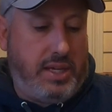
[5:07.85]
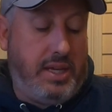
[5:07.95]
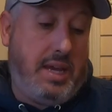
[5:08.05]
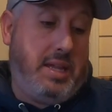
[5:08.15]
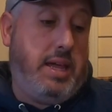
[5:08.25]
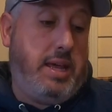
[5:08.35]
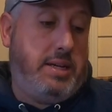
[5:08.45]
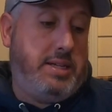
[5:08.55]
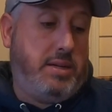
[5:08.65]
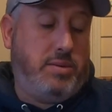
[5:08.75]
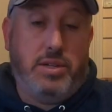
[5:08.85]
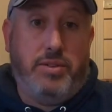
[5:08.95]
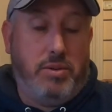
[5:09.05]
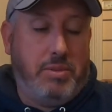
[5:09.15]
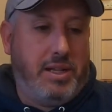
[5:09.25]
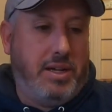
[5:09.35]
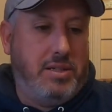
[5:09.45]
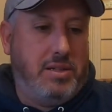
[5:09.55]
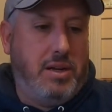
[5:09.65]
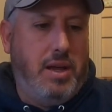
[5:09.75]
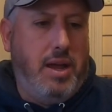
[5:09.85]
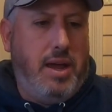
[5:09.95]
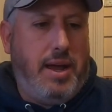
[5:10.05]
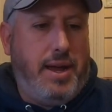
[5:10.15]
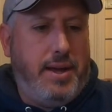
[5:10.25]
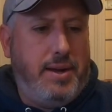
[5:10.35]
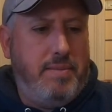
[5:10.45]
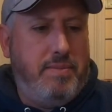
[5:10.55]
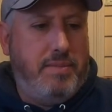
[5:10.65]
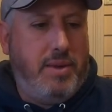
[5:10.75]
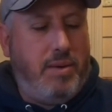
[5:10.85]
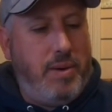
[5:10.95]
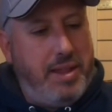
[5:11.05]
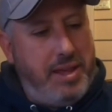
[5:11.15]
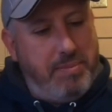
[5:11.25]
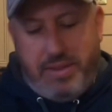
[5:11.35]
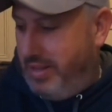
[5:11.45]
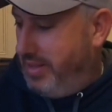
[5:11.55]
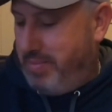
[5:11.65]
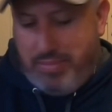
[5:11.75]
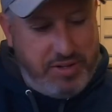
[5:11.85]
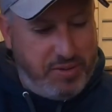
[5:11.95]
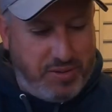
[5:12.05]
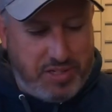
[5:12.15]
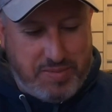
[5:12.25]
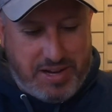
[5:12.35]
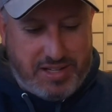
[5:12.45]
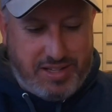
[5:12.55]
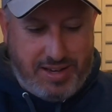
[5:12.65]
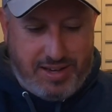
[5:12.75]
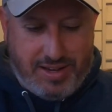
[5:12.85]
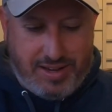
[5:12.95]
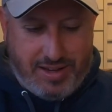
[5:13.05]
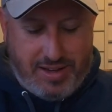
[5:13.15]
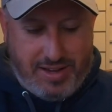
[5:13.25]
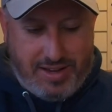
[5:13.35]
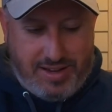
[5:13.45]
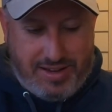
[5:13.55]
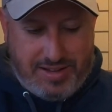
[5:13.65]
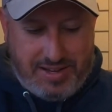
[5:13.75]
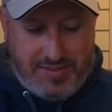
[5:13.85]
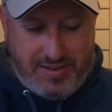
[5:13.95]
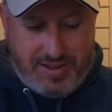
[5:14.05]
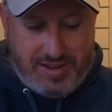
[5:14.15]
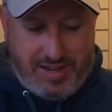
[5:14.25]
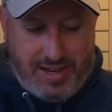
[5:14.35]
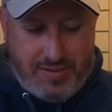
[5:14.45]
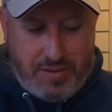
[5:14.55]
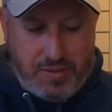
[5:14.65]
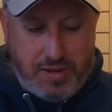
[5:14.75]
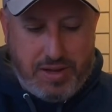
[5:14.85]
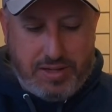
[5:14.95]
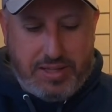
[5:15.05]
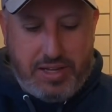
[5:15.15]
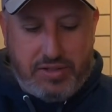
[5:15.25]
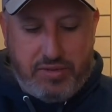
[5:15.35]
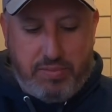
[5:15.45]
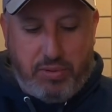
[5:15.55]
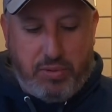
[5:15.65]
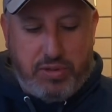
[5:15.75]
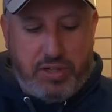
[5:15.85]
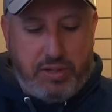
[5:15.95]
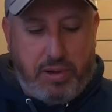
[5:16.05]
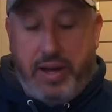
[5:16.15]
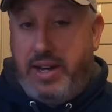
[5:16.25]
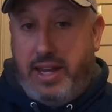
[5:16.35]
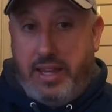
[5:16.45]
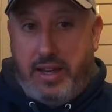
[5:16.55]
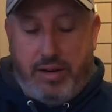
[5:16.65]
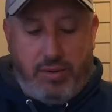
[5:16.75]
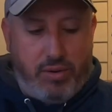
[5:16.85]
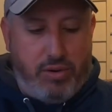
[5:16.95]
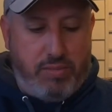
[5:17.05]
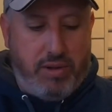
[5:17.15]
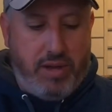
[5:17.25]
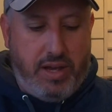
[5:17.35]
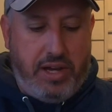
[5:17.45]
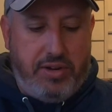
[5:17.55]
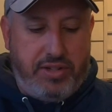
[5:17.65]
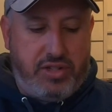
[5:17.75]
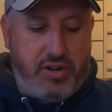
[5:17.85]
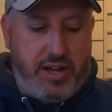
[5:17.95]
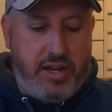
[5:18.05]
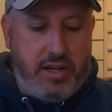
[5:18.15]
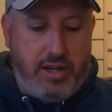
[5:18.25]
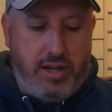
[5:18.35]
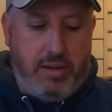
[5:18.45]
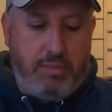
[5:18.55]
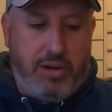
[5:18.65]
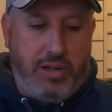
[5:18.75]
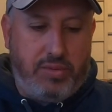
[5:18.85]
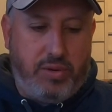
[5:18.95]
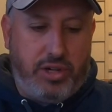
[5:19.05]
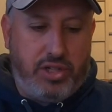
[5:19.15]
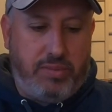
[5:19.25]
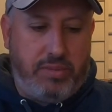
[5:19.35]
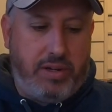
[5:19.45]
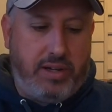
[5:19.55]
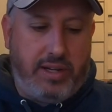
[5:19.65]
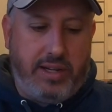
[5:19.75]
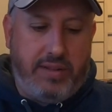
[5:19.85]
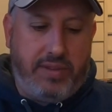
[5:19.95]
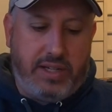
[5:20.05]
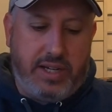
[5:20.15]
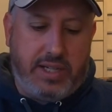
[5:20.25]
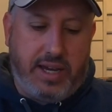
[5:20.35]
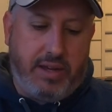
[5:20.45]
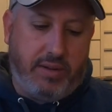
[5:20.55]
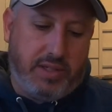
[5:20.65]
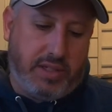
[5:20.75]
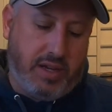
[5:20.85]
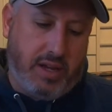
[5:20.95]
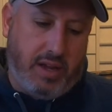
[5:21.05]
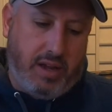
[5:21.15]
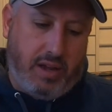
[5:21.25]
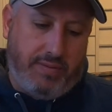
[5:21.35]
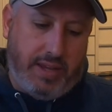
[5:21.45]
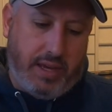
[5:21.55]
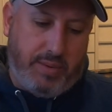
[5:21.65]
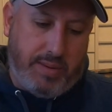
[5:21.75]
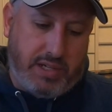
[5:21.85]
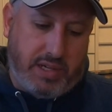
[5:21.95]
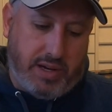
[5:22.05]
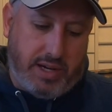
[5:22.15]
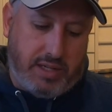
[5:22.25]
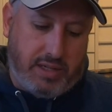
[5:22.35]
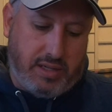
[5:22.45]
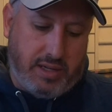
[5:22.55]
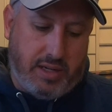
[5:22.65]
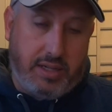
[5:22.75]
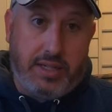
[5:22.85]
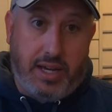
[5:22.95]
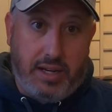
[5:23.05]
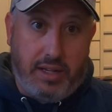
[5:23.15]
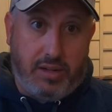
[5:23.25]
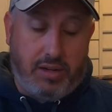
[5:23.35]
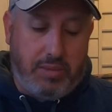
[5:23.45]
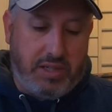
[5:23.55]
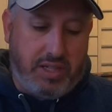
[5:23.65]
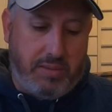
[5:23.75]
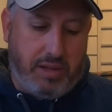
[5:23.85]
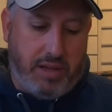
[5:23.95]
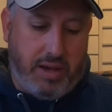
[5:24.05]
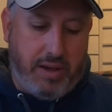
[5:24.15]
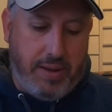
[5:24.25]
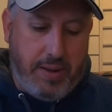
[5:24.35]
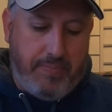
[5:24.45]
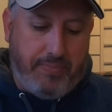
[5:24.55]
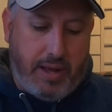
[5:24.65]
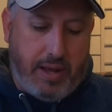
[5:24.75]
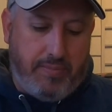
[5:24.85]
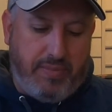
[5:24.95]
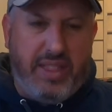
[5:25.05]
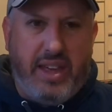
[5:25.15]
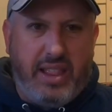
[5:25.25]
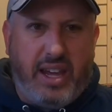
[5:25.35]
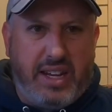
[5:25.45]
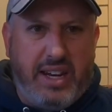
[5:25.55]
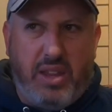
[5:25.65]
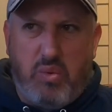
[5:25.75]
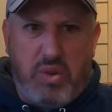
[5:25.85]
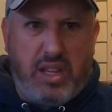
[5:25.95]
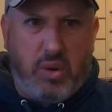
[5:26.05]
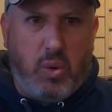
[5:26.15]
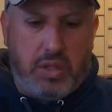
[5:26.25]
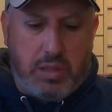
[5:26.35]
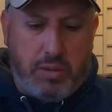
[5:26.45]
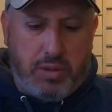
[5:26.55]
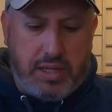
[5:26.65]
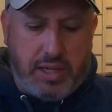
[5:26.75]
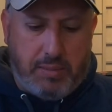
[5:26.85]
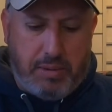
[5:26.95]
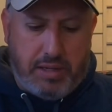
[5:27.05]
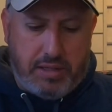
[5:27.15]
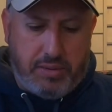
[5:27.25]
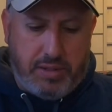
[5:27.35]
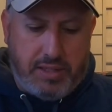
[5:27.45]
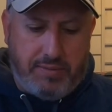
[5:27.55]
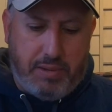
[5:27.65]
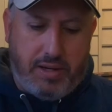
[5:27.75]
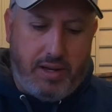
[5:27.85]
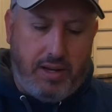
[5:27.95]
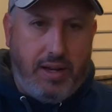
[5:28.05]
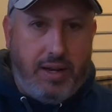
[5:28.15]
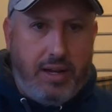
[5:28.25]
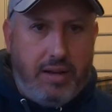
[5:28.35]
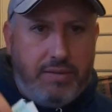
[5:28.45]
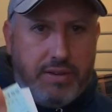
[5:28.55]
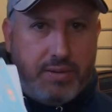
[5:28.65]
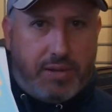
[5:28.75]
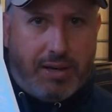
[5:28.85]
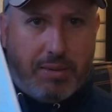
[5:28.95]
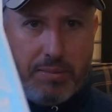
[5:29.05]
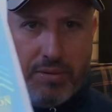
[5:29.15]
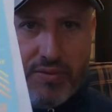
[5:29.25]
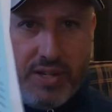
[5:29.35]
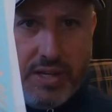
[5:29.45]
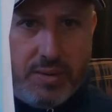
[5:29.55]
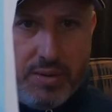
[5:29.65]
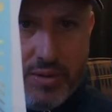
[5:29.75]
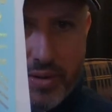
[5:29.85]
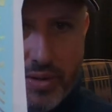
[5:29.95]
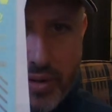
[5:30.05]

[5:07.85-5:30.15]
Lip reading: I guess. Yeah, they are decals. Sorry, I haven't got my glasses on. Oh wow, they're pretty awesome actually. Let's have a look. So these are imported by another group here in Australia, Modelers Workshop, and I can leave the details of their website down in the comments down below. And they're like another really awesome Aussie company that's doing stuff, but I don't know if this will come up on video or not.